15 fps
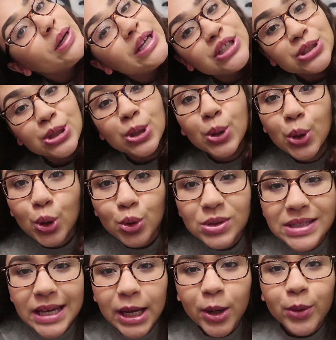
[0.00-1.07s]
It's your girl
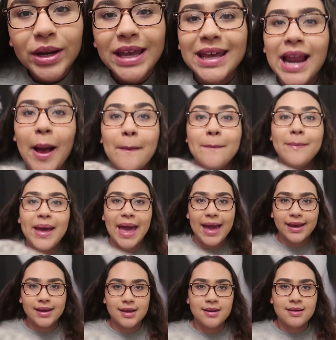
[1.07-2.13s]
Terry and I'm back.